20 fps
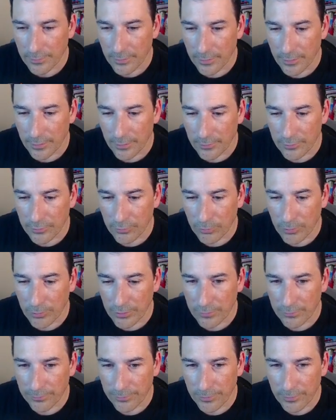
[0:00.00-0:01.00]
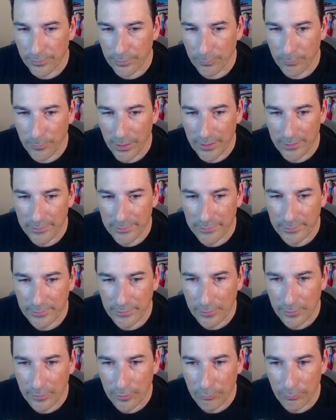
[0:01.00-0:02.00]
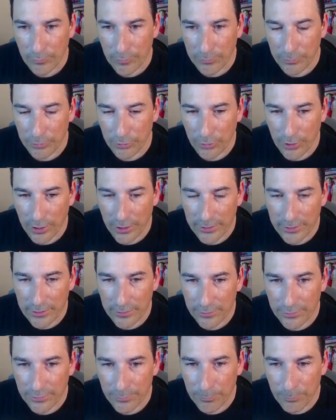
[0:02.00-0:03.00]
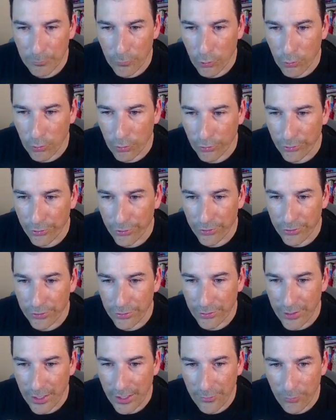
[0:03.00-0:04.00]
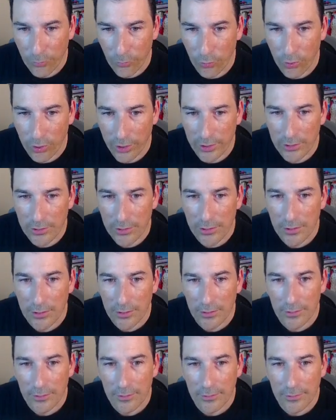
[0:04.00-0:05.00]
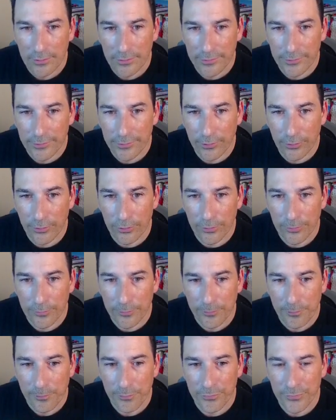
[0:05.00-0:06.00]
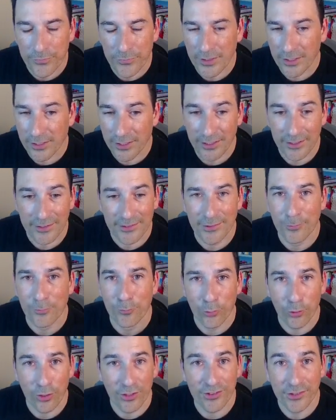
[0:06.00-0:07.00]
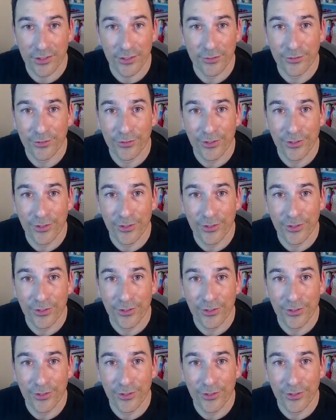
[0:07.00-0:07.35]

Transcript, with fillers: and create filter mask maybe you like it more that way so it's impressive